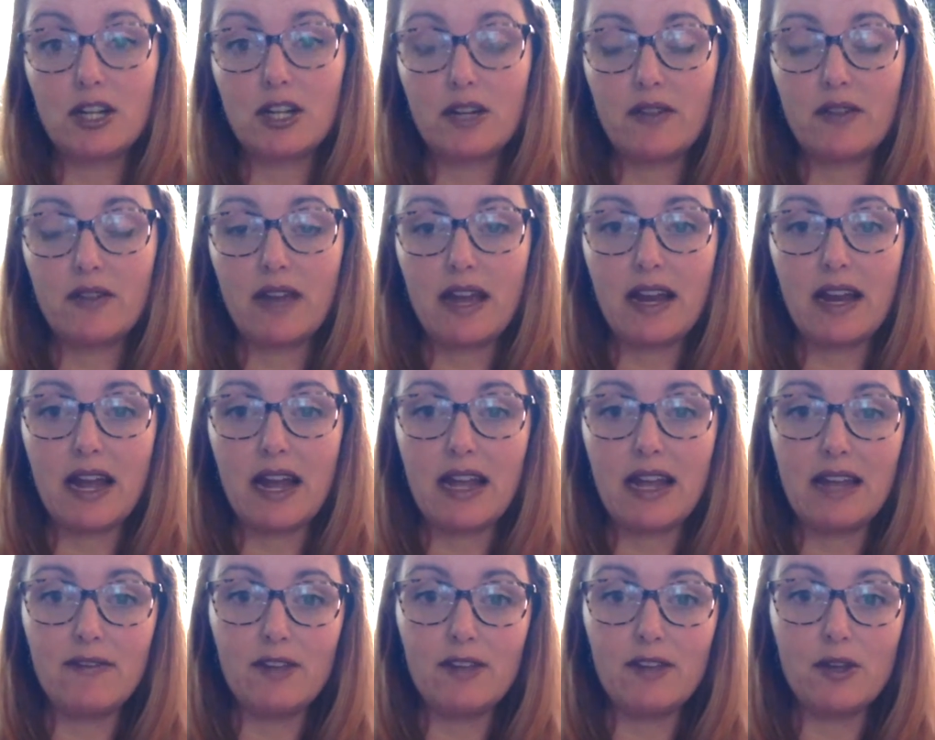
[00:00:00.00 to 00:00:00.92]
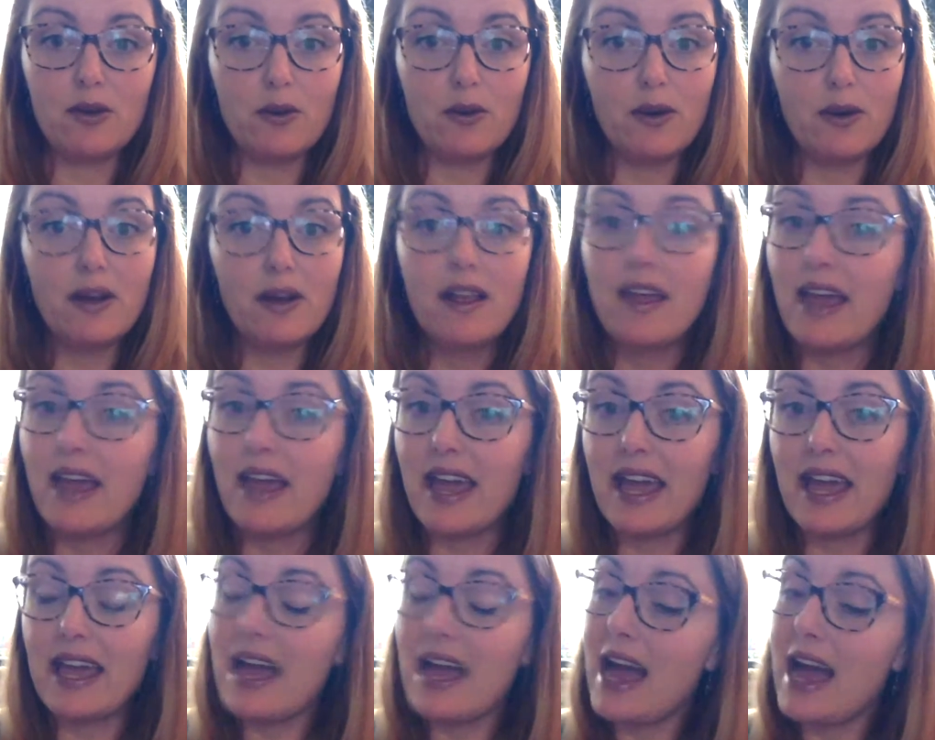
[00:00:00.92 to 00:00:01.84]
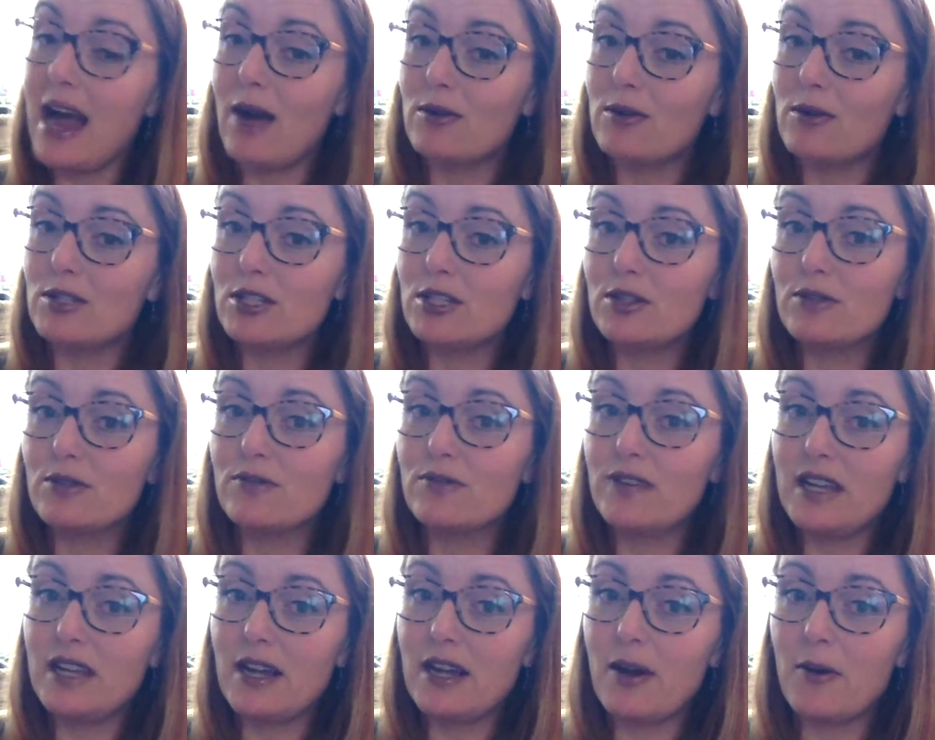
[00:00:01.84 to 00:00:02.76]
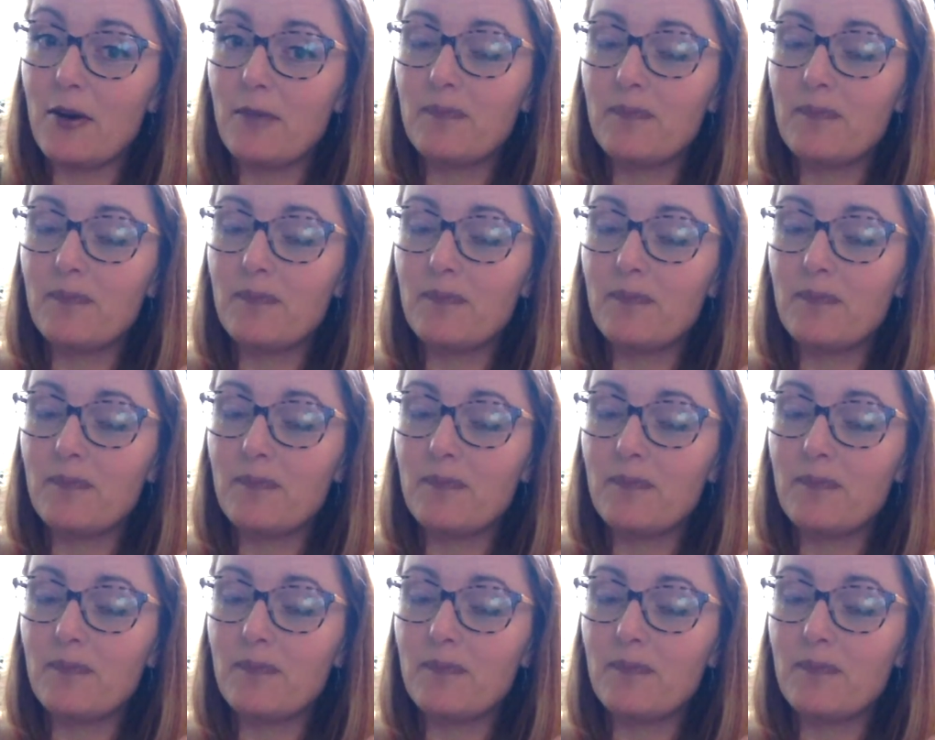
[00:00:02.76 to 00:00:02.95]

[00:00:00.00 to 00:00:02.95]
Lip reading: that I give you a how-to video.